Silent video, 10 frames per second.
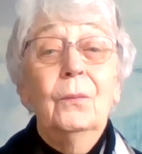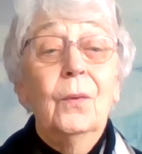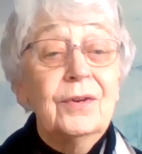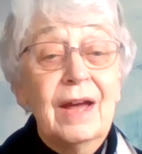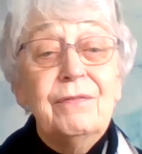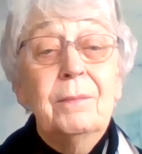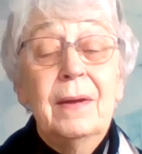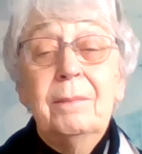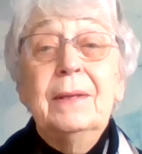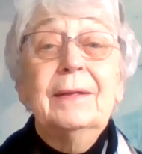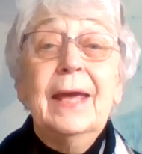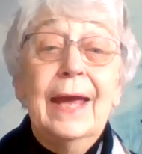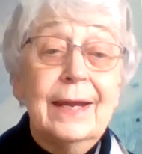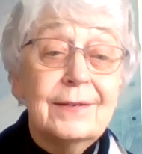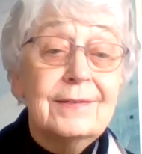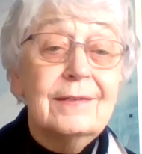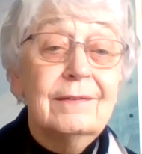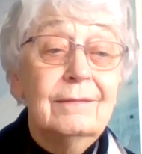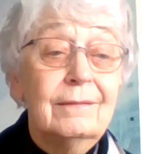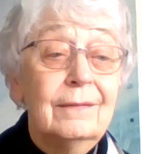Whatever may be the
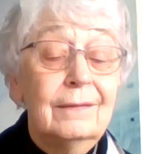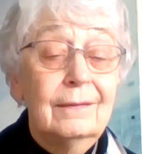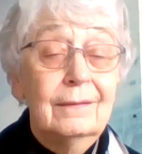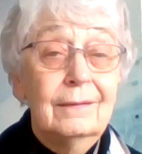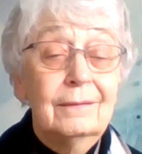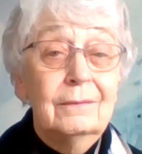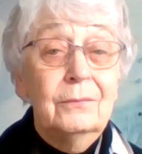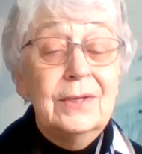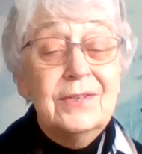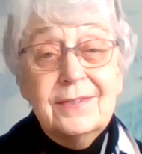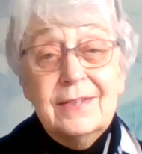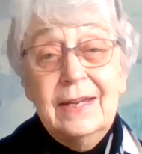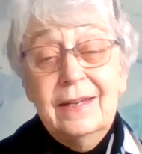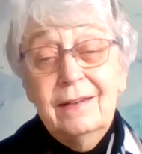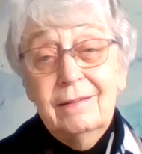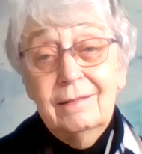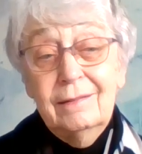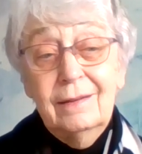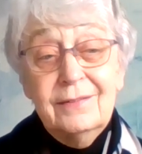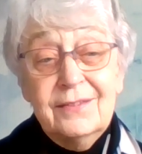case, we see
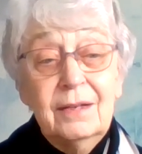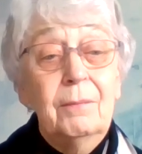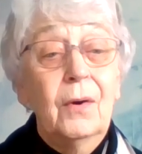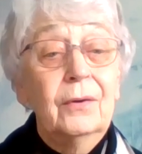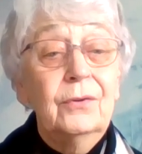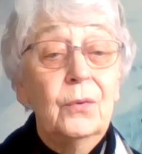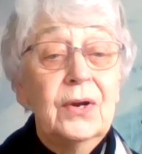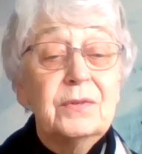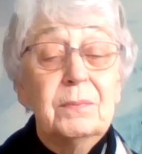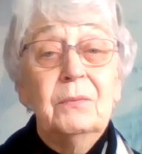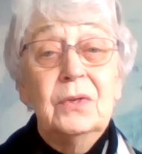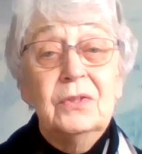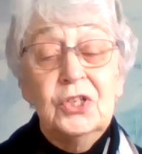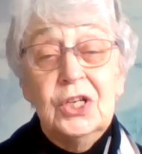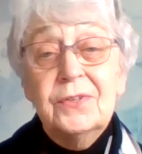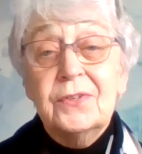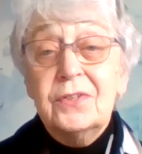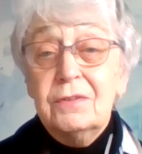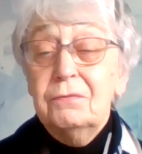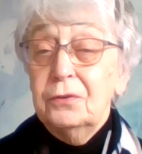someone who has been with
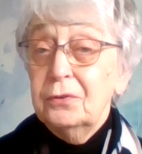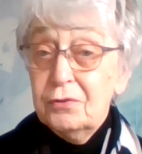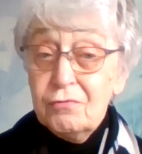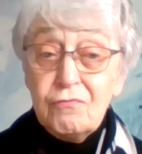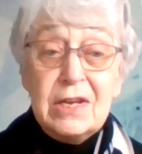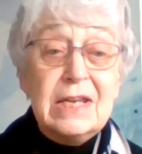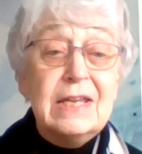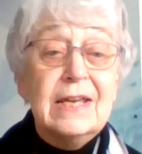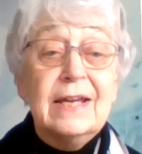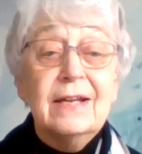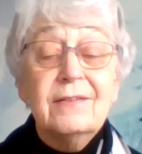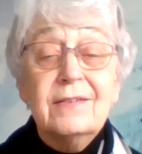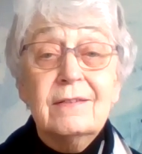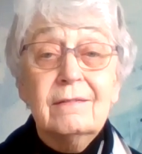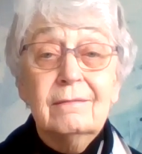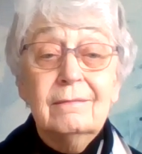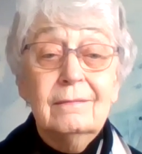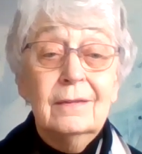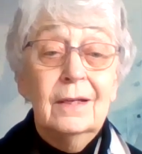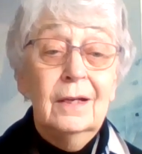Jesus for 3 years,
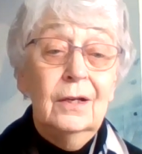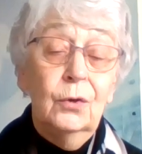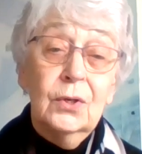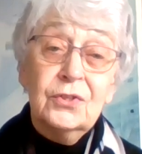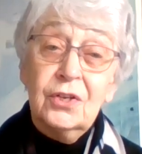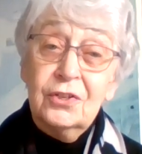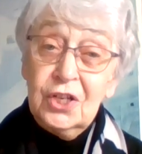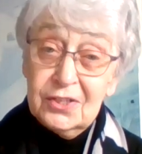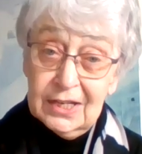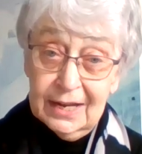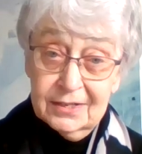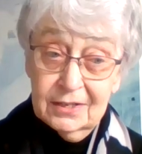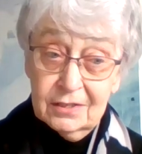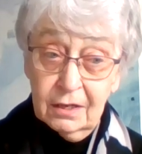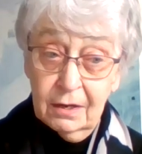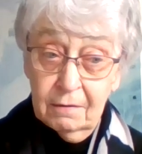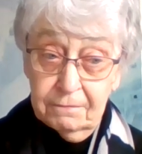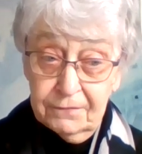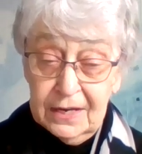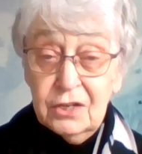who has just had his
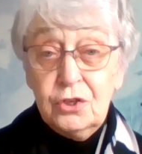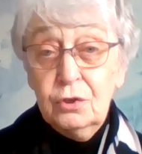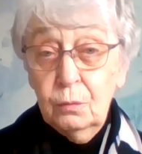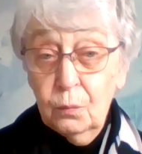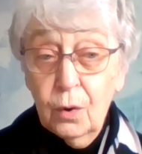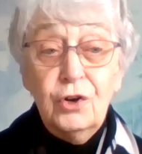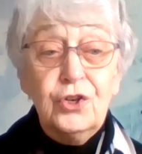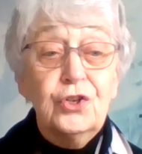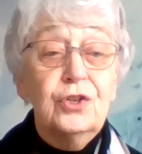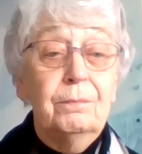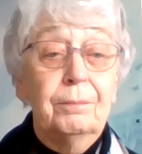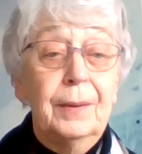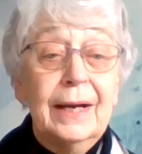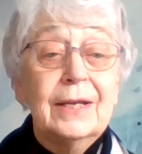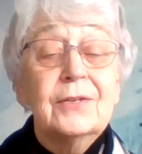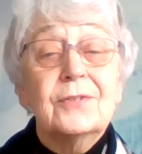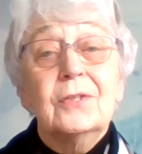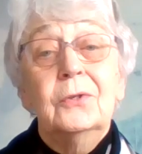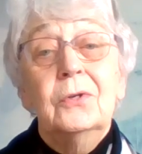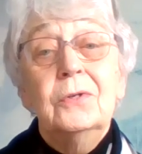feet washed by
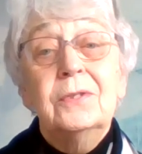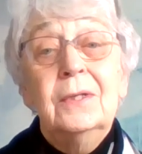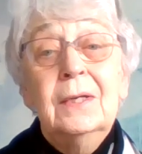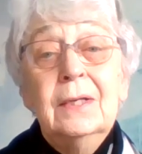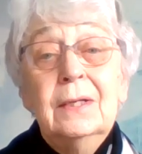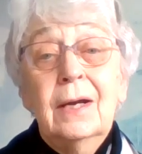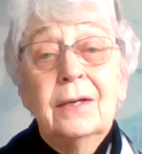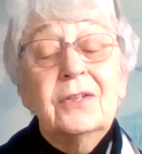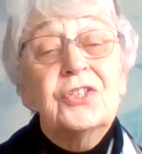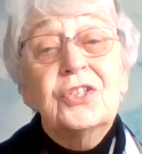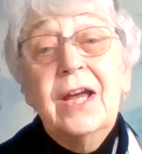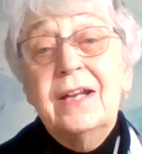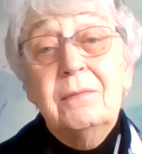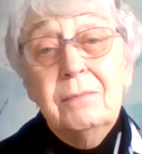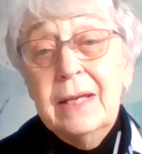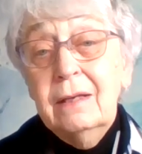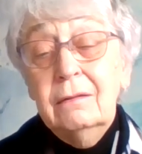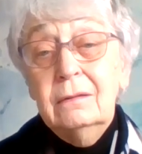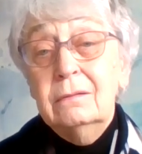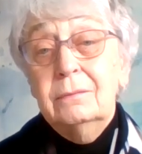his Lord and has shared a
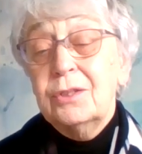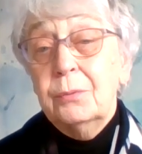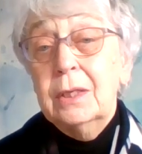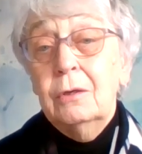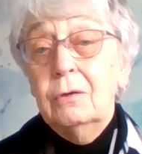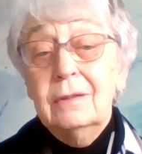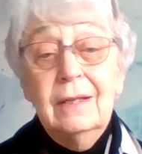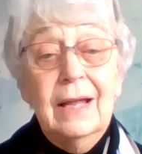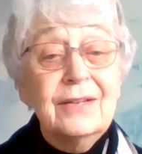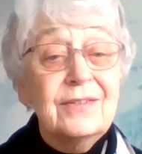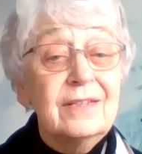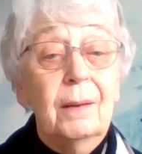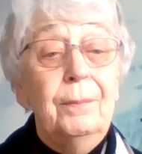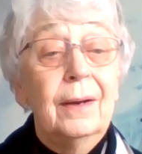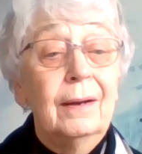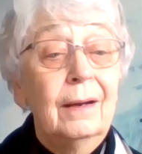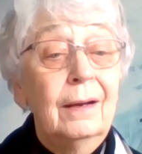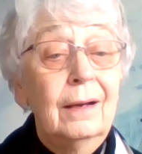meal, which we call the Last Supper,